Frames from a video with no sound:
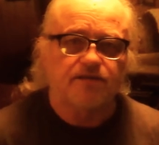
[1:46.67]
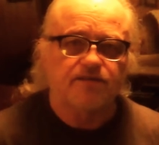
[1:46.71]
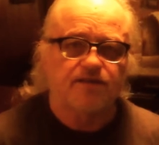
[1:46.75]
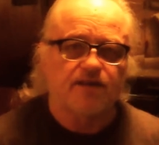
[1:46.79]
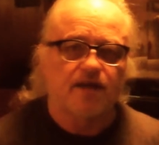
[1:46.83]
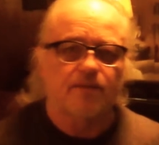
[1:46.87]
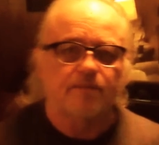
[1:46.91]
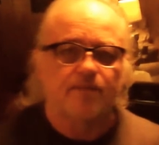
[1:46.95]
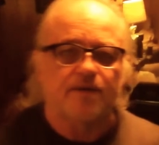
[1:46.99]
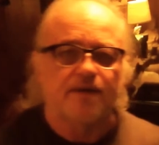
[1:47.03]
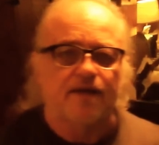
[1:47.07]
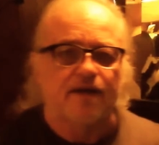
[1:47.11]

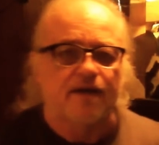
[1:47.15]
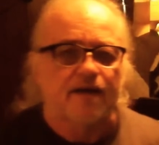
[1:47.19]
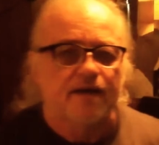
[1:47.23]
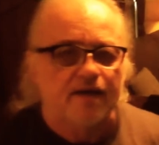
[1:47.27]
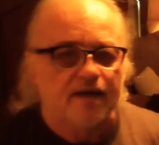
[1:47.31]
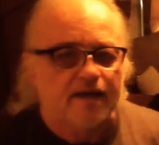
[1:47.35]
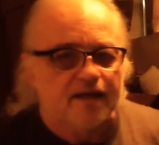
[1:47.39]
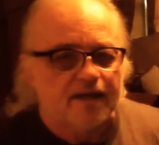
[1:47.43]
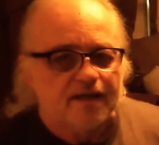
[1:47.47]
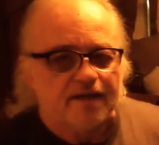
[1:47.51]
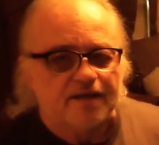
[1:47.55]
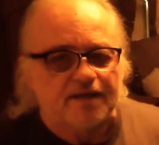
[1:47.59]
thing's getting me.
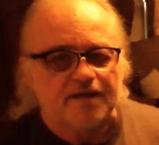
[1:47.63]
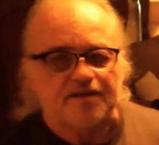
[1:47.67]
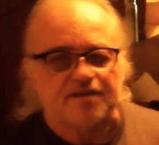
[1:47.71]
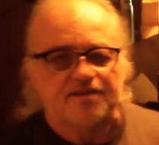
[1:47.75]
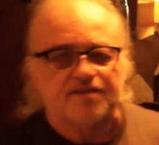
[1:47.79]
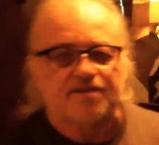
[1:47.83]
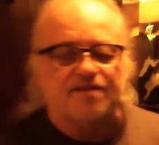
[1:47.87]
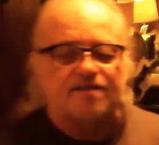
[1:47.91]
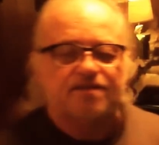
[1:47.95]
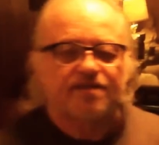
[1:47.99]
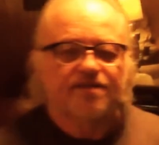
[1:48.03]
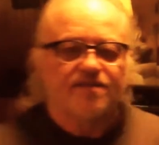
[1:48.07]

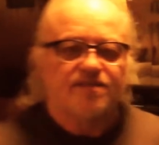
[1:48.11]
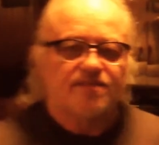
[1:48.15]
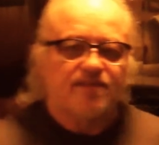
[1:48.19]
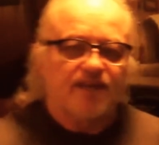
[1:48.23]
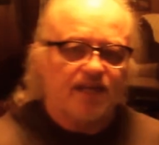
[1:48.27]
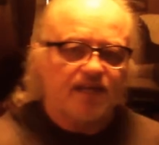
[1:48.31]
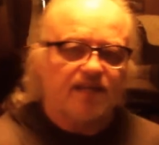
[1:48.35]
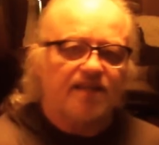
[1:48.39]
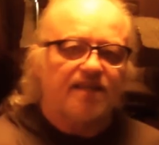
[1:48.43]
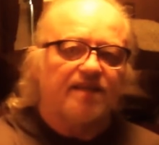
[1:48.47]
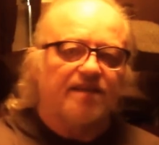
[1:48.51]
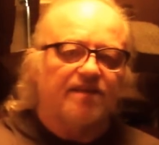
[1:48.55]
This
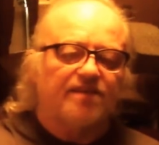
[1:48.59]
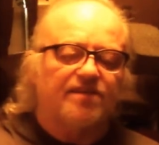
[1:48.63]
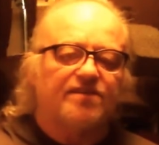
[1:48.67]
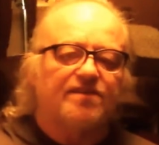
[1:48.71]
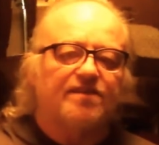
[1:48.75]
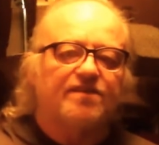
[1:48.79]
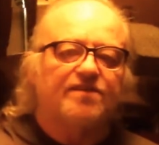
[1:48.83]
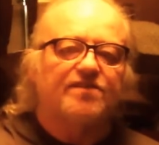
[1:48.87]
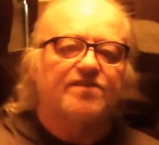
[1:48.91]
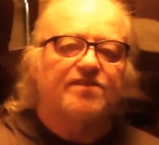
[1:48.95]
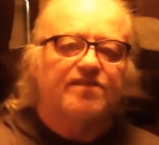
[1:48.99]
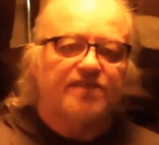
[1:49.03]

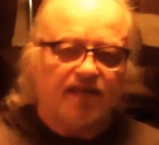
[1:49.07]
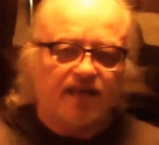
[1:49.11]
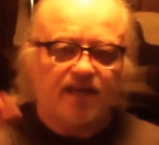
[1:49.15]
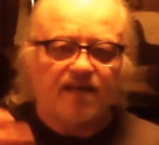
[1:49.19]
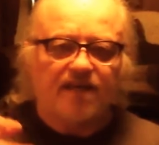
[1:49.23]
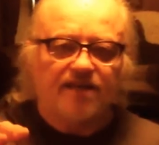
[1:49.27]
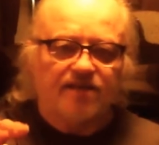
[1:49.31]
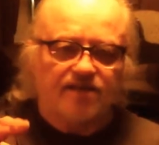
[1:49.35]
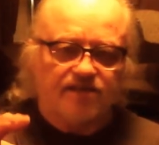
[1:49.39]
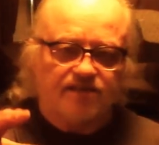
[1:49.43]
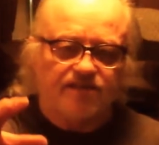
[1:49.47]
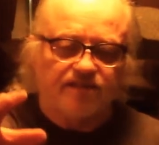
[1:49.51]
sickness is
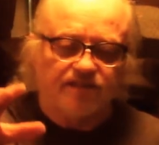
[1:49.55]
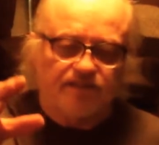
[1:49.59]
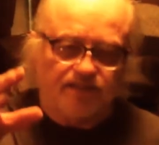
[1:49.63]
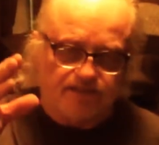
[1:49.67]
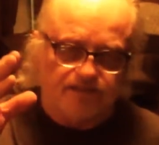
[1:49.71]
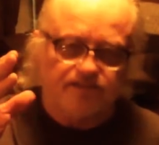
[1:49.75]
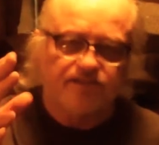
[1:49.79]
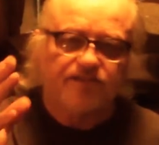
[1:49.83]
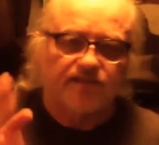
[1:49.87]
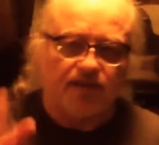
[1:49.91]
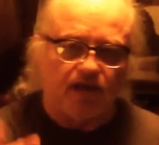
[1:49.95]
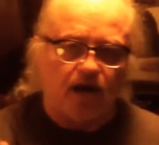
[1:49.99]
sickness
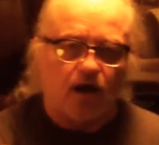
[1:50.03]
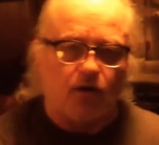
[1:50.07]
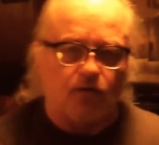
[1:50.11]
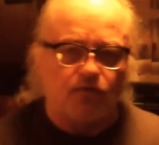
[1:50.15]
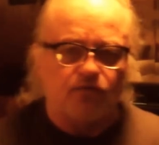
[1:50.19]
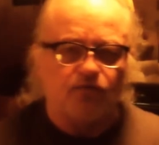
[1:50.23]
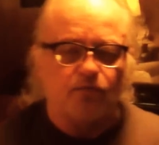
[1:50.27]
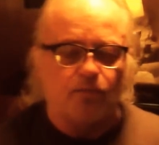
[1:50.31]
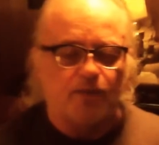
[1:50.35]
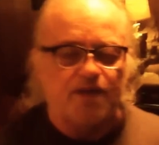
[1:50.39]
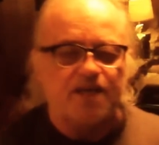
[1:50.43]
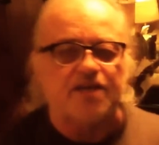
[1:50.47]
in
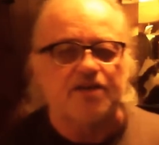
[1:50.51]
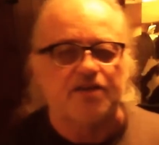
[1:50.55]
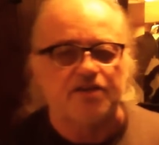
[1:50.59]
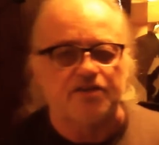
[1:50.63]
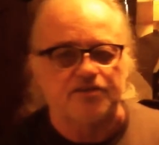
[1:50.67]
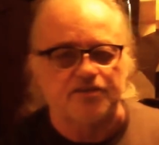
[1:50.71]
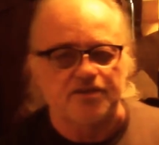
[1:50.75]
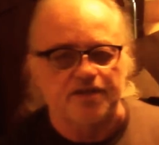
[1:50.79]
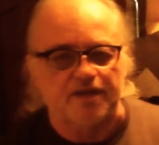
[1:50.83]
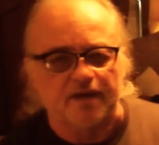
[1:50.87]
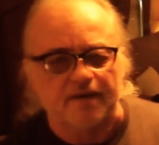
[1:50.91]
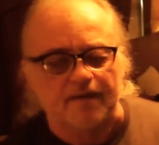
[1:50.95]
itself,
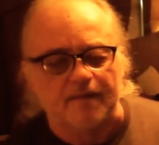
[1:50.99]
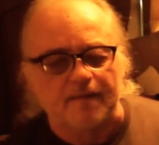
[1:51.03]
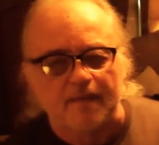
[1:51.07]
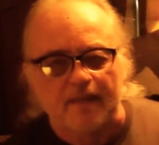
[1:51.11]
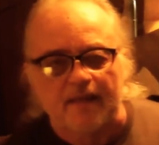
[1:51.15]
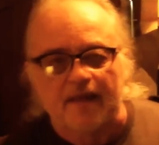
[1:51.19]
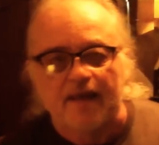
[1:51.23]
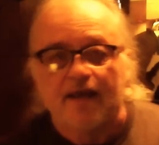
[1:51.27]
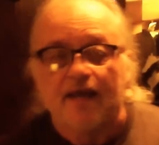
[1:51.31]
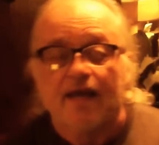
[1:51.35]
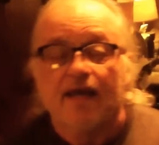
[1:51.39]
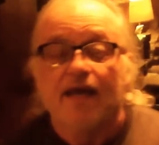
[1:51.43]
weakens you.
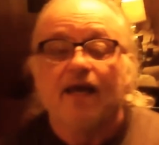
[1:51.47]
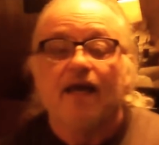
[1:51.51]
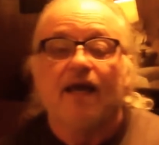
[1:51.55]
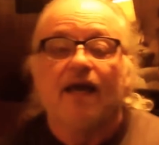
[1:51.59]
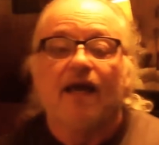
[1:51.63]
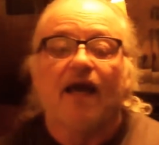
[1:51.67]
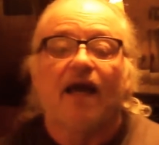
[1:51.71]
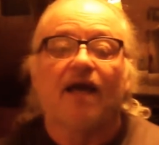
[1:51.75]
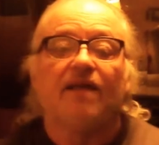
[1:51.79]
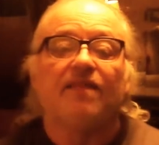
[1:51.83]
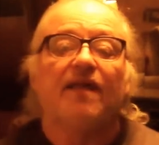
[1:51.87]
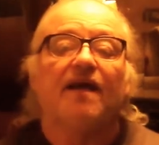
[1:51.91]

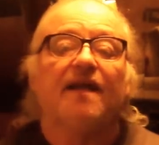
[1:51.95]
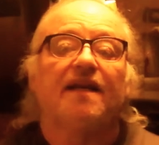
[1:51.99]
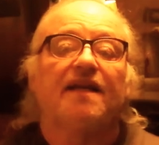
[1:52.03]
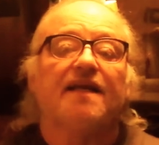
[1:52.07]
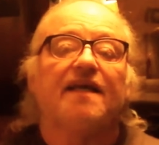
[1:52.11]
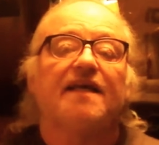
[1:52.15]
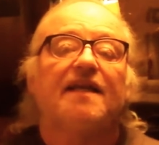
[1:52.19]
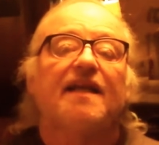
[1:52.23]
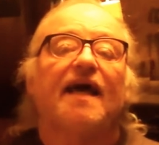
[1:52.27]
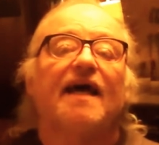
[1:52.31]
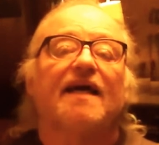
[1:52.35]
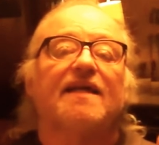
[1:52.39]
And
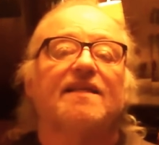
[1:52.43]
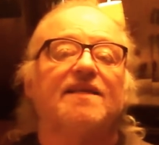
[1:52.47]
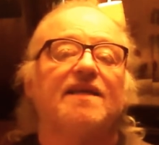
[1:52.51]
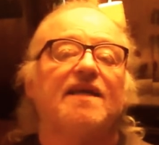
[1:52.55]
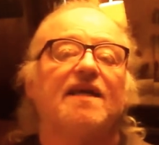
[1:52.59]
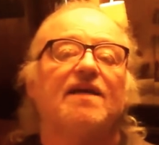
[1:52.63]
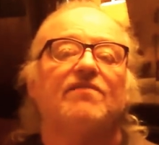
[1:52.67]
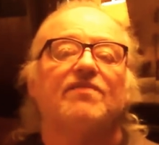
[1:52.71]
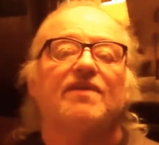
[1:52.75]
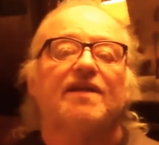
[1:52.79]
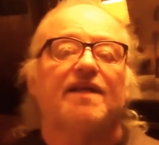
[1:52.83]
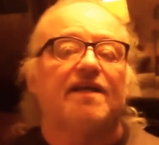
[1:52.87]
then the
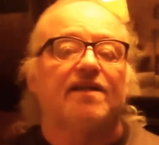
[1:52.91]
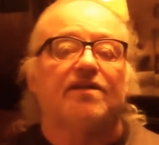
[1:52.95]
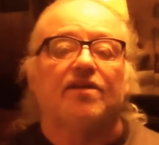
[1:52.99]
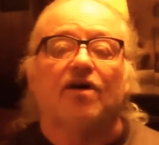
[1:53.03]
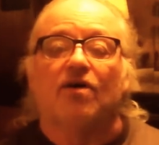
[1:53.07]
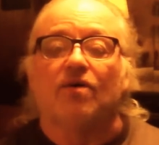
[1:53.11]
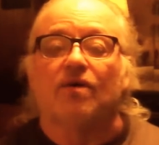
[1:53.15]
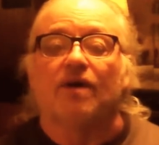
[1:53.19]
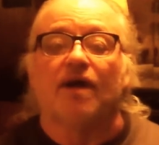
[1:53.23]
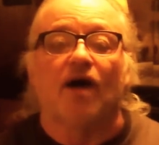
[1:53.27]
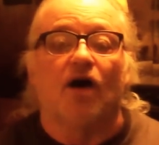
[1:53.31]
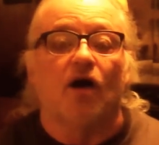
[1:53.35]
inactivity
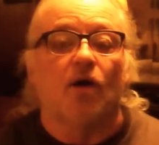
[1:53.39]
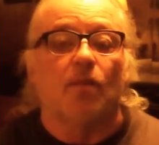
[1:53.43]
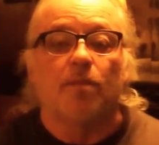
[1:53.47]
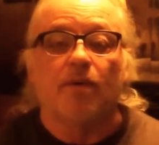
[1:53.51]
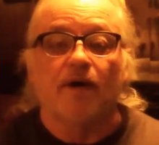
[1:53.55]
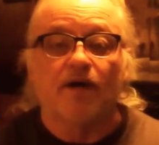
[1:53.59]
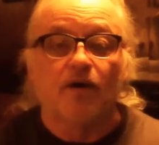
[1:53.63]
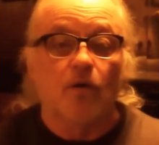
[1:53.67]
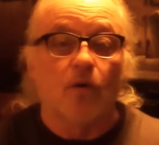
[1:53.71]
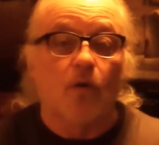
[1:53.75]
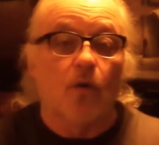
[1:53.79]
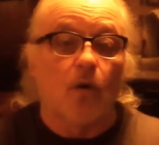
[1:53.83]
don't
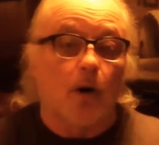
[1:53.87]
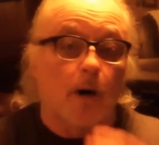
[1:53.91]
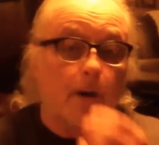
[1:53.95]
help at